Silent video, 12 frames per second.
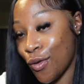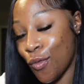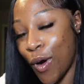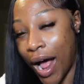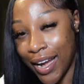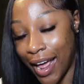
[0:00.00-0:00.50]

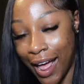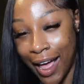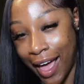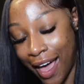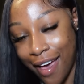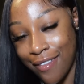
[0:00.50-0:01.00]
why not
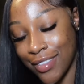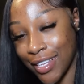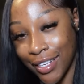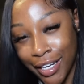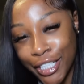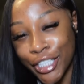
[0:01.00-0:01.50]
have the
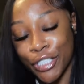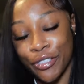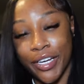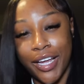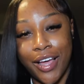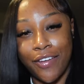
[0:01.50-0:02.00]

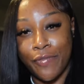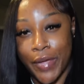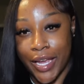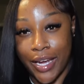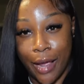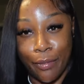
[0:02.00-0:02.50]
luxury of
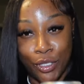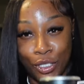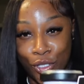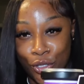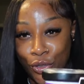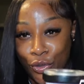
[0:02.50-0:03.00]
being able
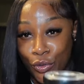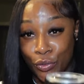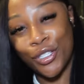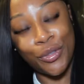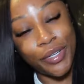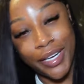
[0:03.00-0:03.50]
to
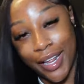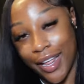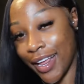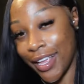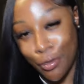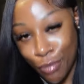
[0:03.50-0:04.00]
doing it
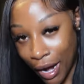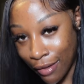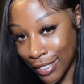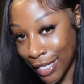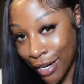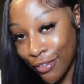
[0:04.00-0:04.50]
in the
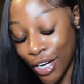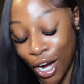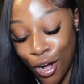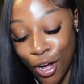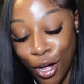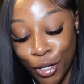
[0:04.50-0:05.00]
privacy of your
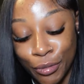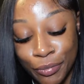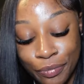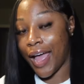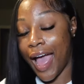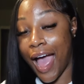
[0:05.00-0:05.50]
own home?
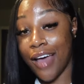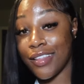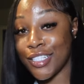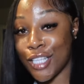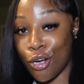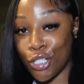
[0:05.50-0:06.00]
How
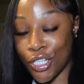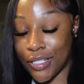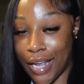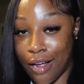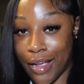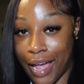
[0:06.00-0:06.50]
this
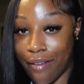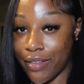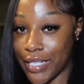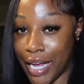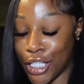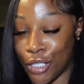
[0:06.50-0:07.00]
ultrasound
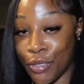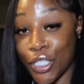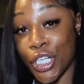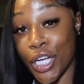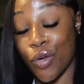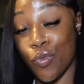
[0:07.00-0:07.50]
cavitation
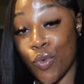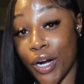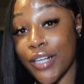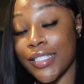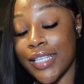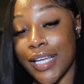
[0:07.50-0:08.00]
machine
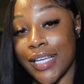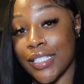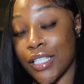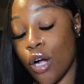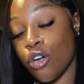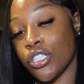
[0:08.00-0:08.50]
works is
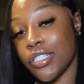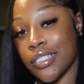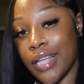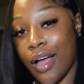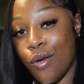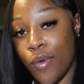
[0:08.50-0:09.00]
the
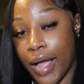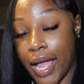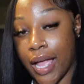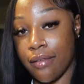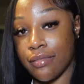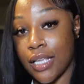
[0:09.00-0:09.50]
ultrasound
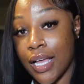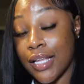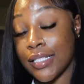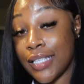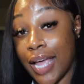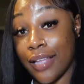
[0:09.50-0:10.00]
waves
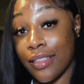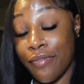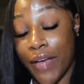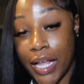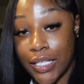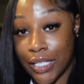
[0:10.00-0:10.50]
take the
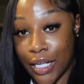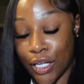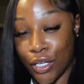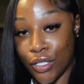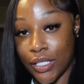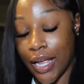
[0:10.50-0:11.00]
fat
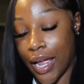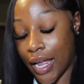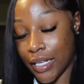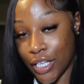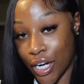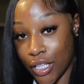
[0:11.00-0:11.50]
cells
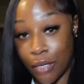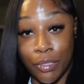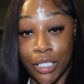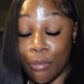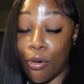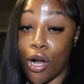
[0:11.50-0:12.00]
and turn them
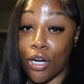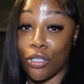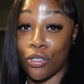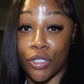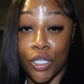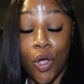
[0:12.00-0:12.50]
into
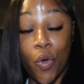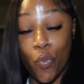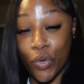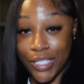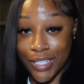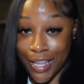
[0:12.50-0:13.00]
particles,
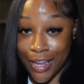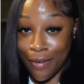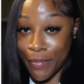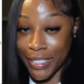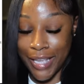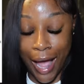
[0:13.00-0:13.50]
which then
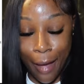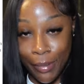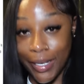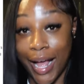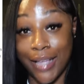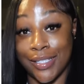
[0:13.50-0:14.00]

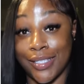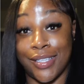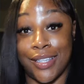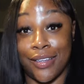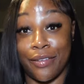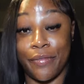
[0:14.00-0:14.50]
metabolizes
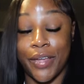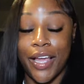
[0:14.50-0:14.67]
them